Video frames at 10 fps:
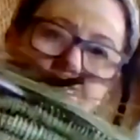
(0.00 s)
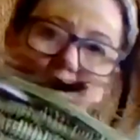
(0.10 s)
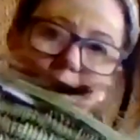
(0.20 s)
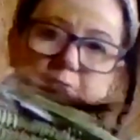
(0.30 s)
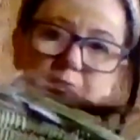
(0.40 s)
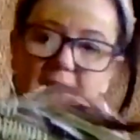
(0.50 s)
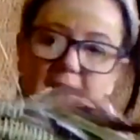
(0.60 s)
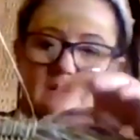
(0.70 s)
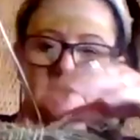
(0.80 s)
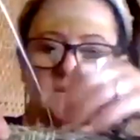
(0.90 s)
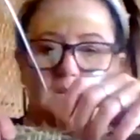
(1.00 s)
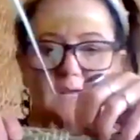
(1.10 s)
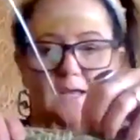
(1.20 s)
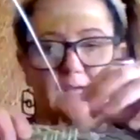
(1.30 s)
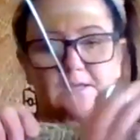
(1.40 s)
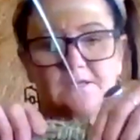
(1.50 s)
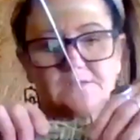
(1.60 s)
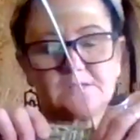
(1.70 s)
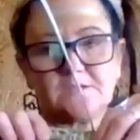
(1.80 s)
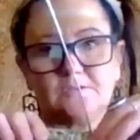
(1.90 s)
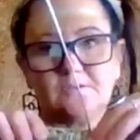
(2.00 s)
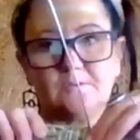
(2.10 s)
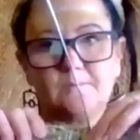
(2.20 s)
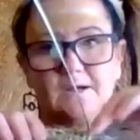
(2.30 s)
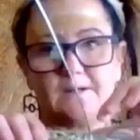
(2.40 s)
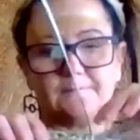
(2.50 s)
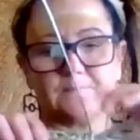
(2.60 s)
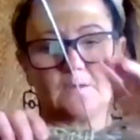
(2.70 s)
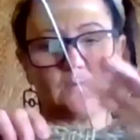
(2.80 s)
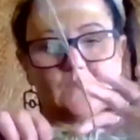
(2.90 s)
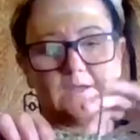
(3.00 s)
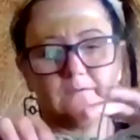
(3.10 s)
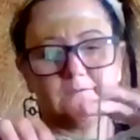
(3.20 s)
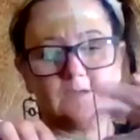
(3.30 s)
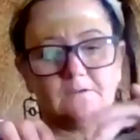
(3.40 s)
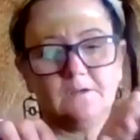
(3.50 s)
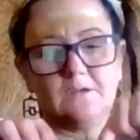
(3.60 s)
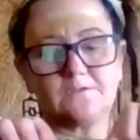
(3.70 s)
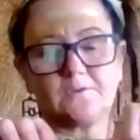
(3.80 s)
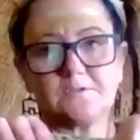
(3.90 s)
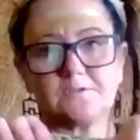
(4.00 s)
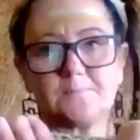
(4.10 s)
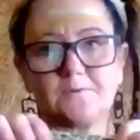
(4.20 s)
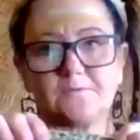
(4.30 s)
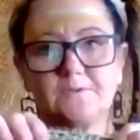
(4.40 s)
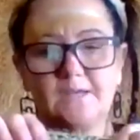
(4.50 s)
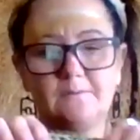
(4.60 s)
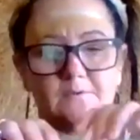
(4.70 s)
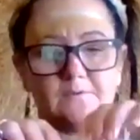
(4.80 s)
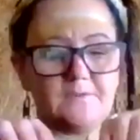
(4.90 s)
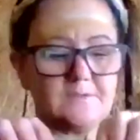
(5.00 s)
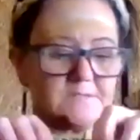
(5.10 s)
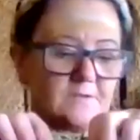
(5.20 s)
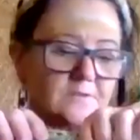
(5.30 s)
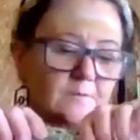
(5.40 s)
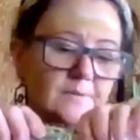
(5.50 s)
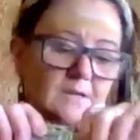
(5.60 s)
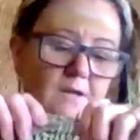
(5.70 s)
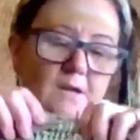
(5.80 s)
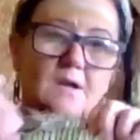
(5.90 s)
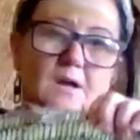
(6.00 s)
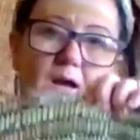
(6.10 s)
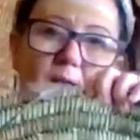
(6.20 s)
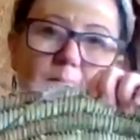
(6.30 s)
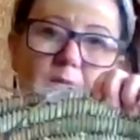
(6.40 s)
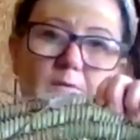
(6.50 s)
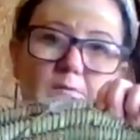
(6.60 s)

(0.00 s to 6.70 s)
row around and continue um, weaving those beautiful emu feathers. So there'll be, a, um, it'll